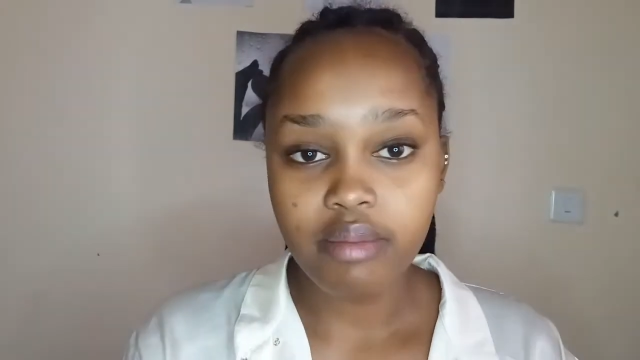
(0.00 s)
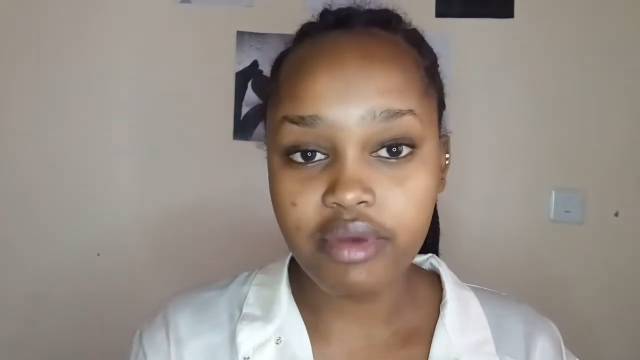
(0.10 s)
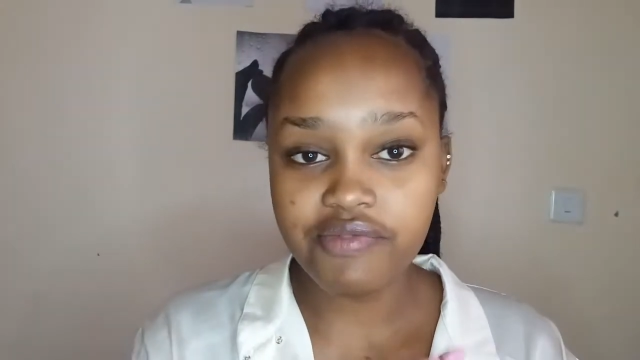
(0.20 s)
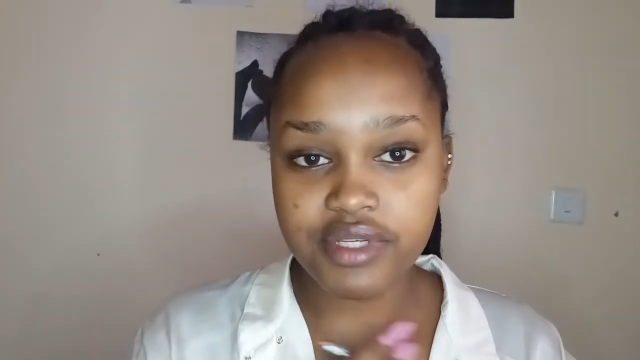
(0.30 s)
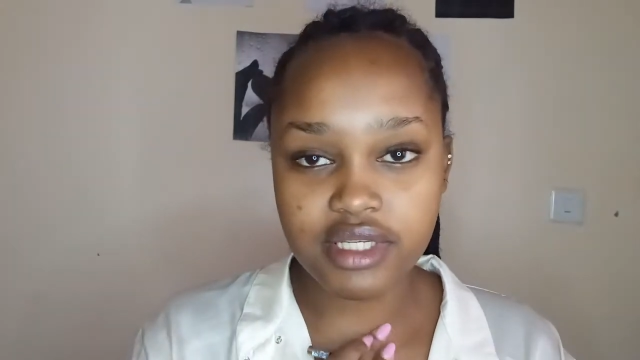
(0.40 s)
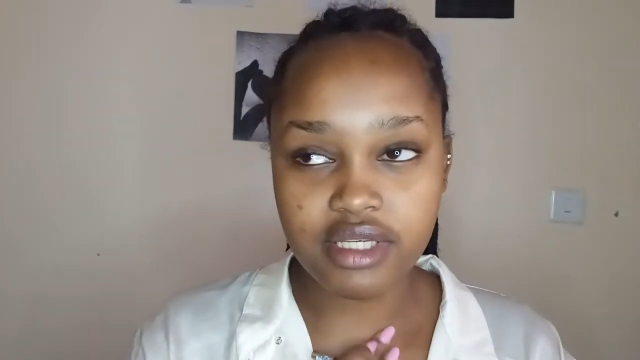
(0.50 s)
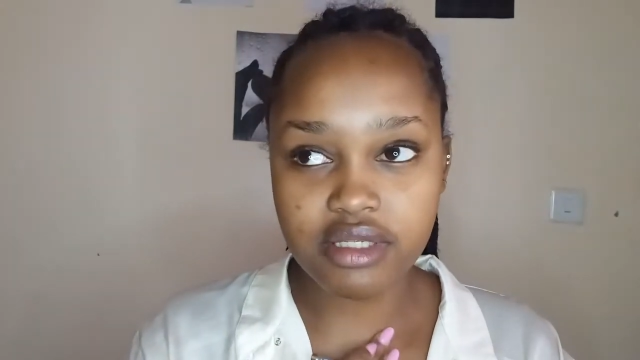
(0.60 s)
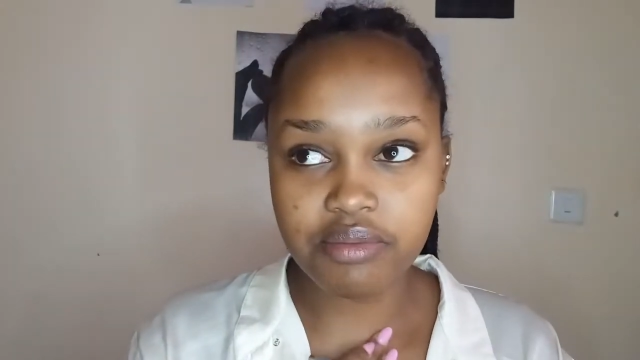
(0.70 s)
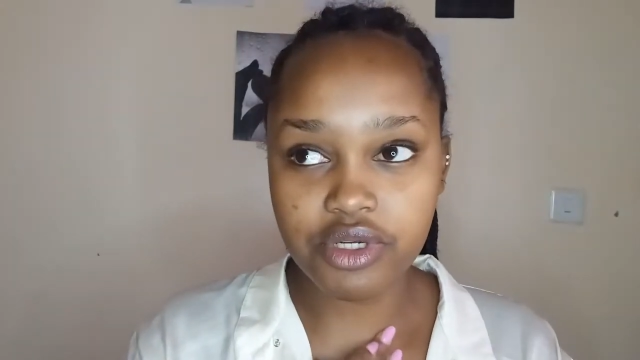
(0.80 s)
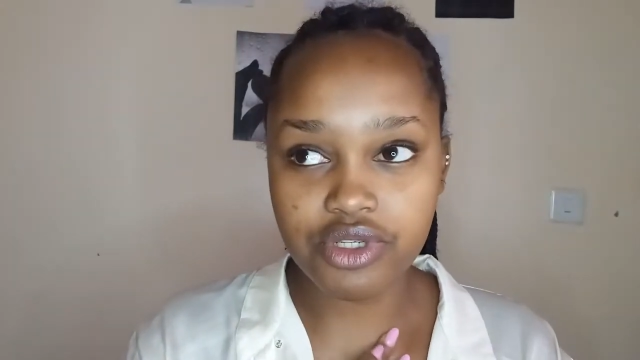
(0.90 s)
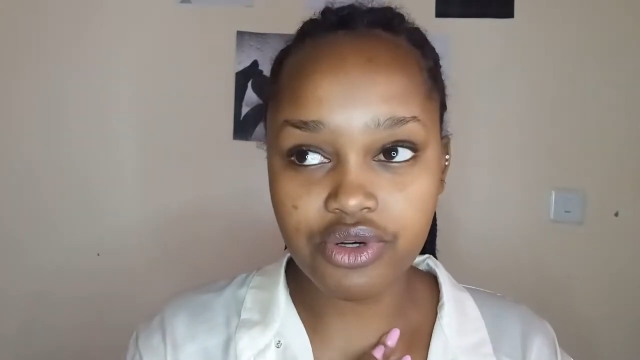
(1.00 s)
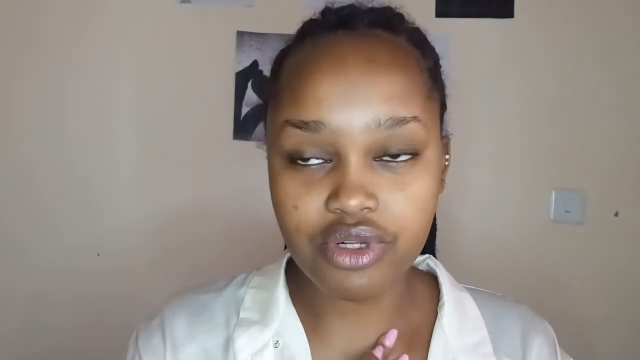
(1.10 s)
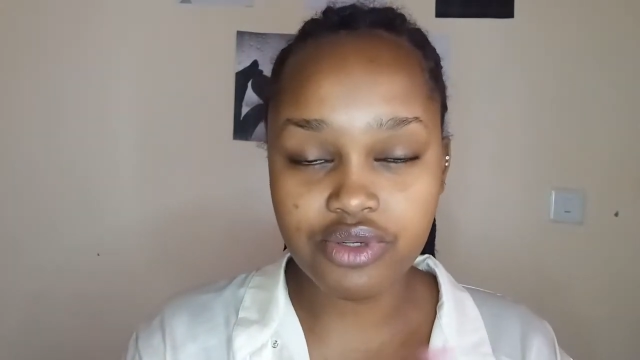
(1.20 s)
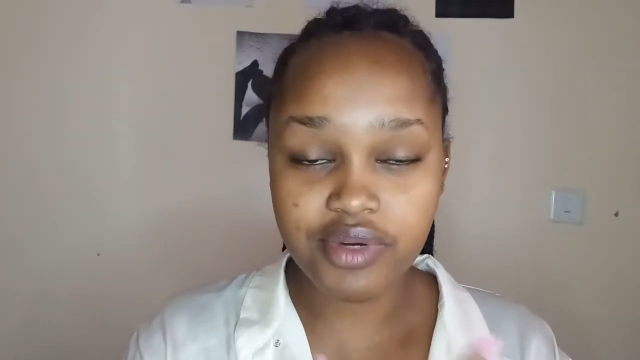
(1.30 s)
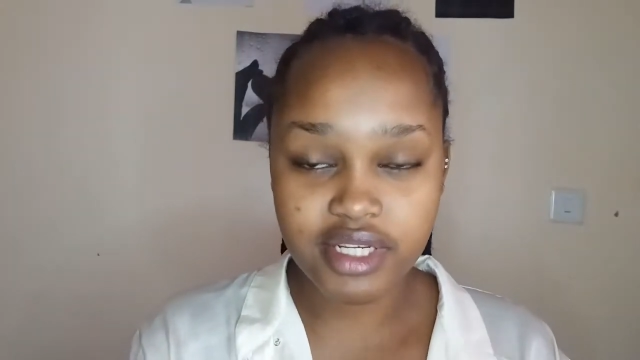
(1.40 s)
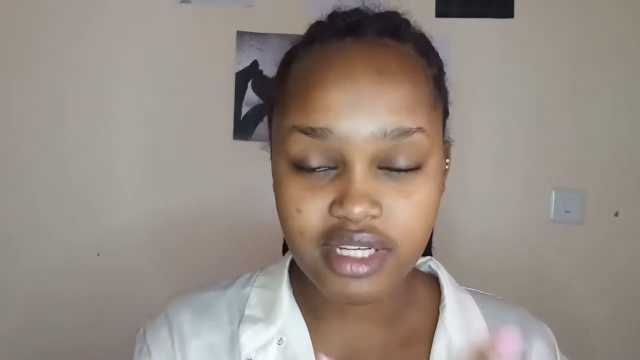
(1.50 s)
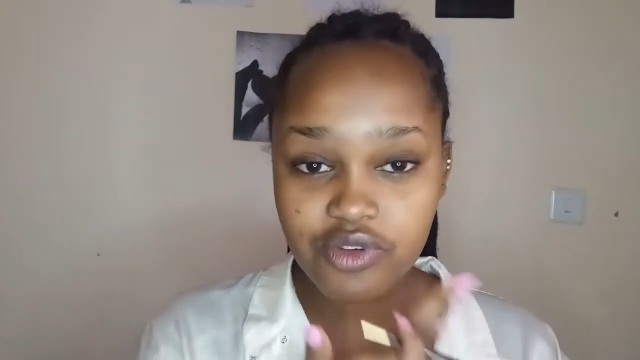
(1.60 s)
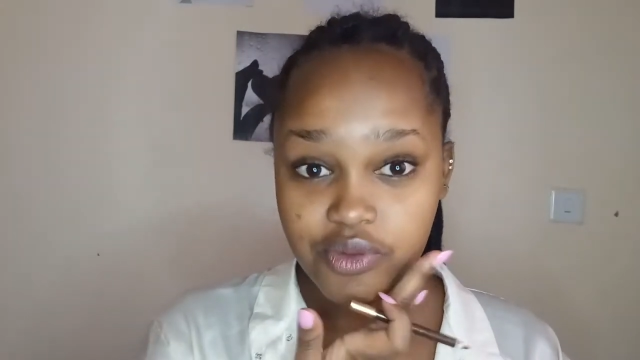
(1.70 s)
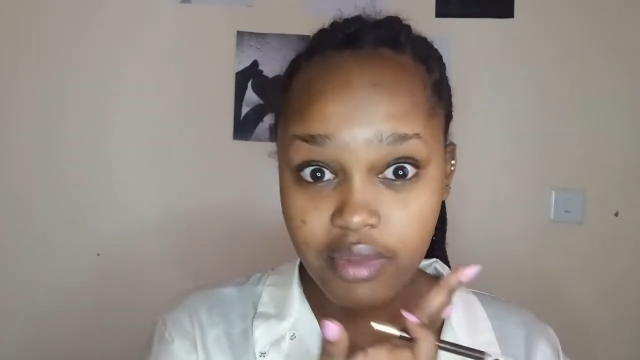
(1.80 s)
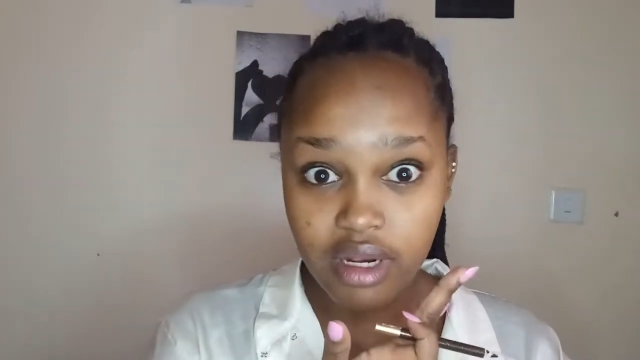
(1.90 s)
my face is asymmetrical. So when I start
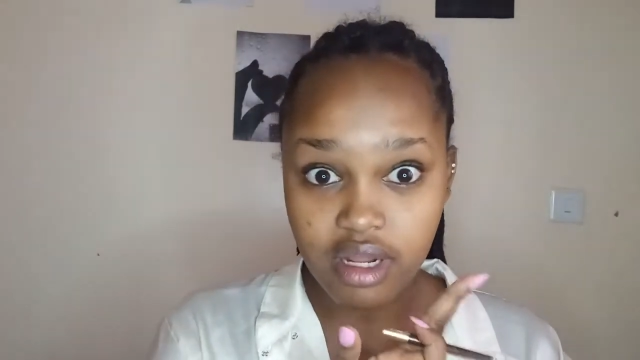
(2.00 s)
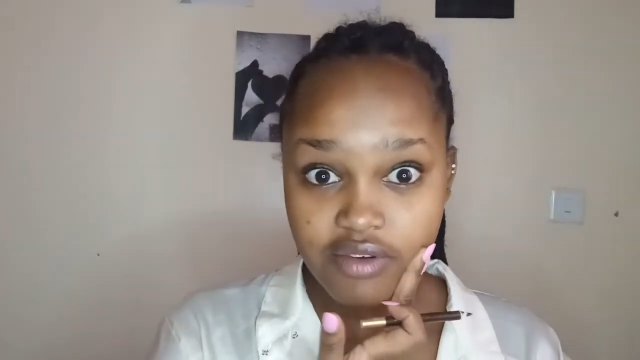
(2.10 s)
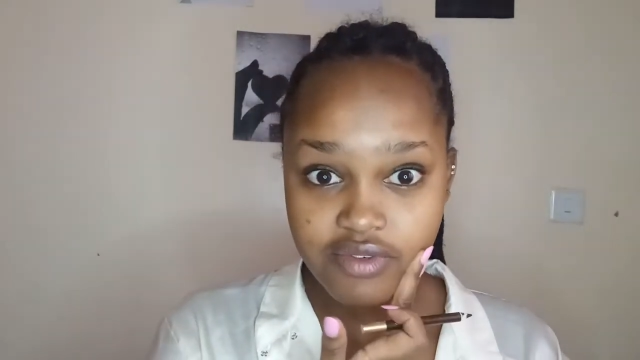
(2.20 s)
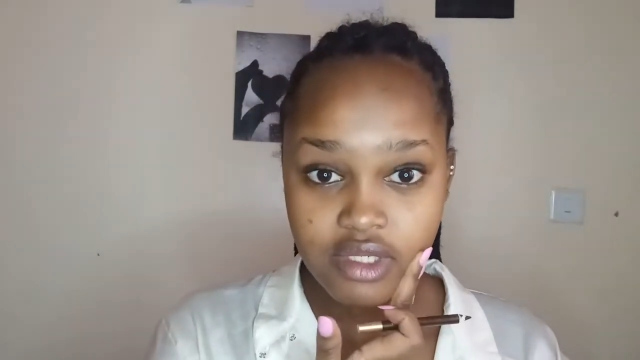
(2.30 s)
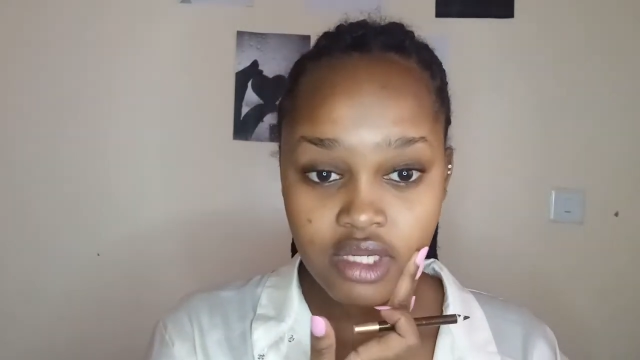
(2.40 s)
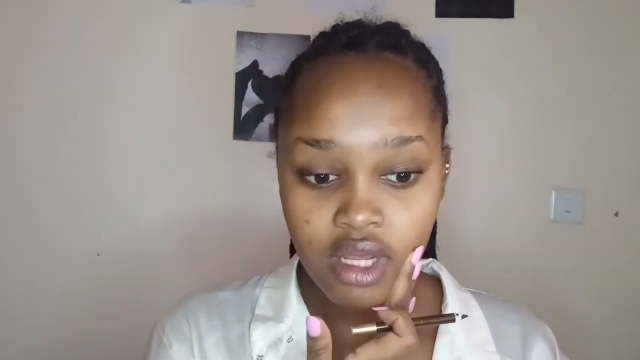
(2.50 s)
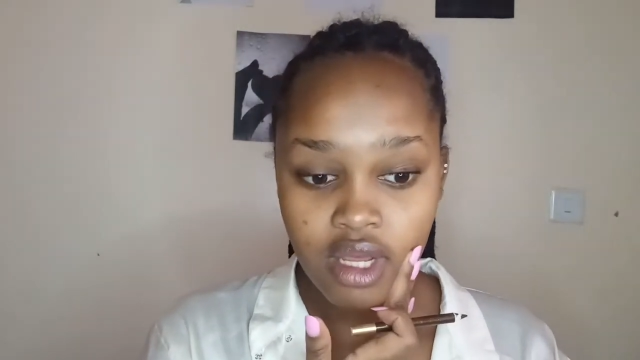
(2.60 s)
with my left,